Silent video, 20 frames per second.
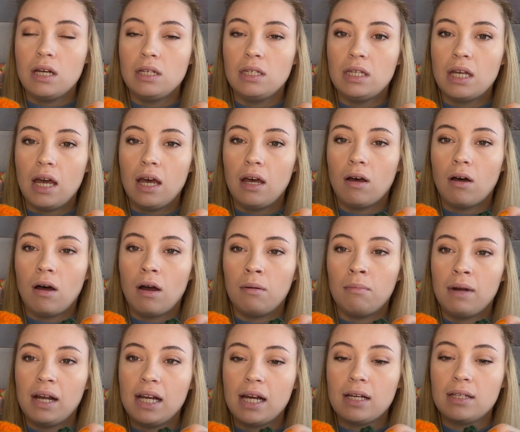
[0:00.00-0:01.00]
sit on
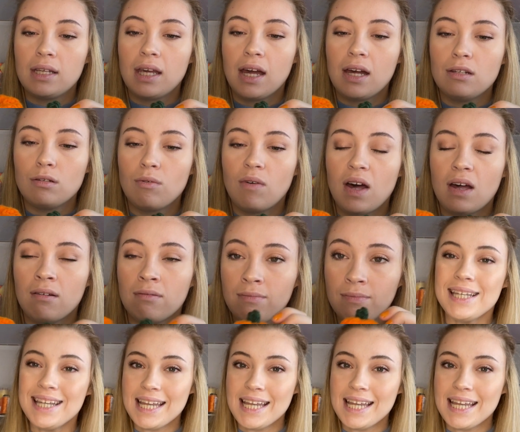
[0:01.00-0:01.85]
my desk as well.